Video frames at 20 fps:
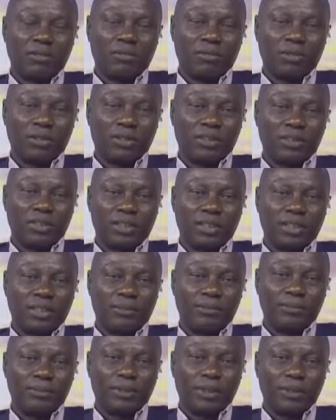was, uh,
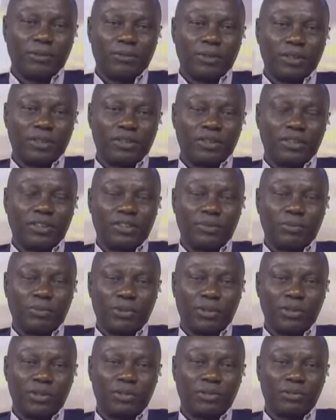uh was
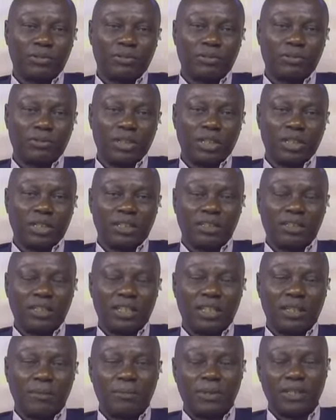disposed to
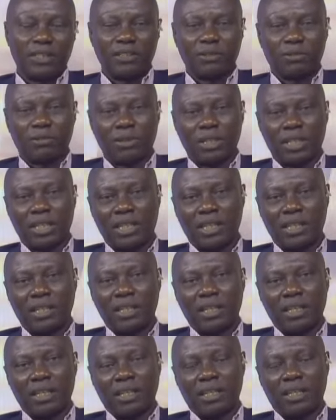that particular
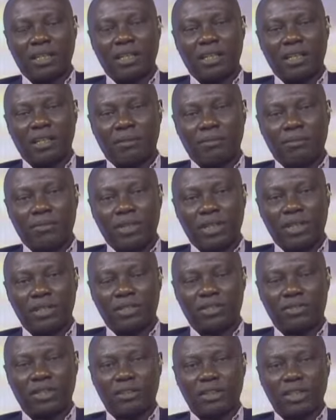uh, uh
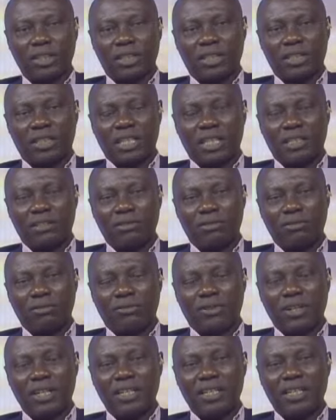ministry. And
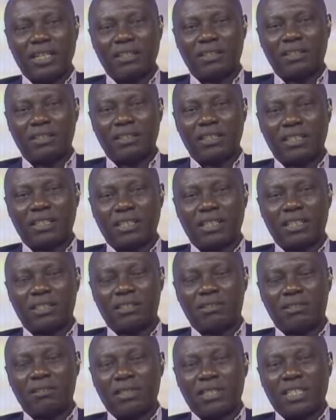you find that
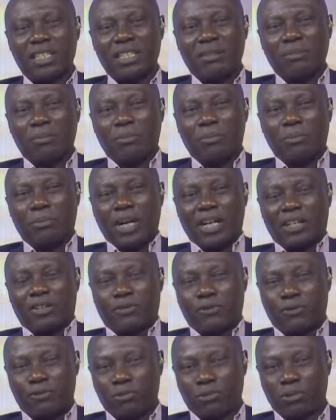it's not
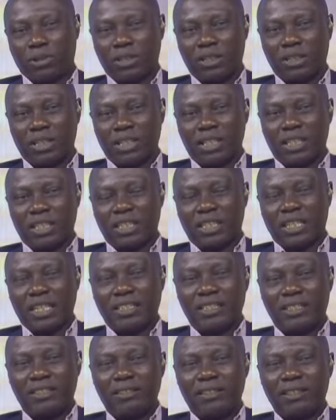impactful.
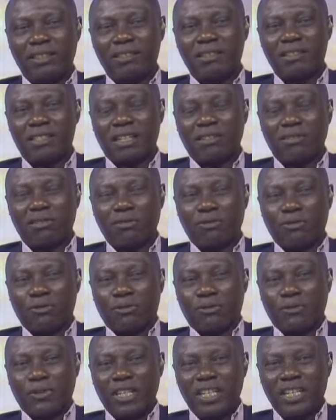Nigerians are not
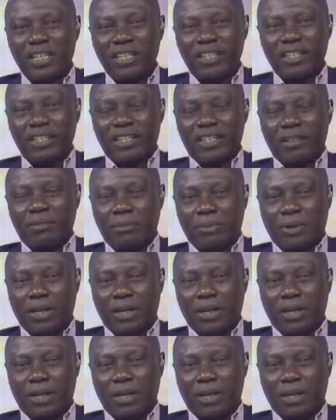feeling the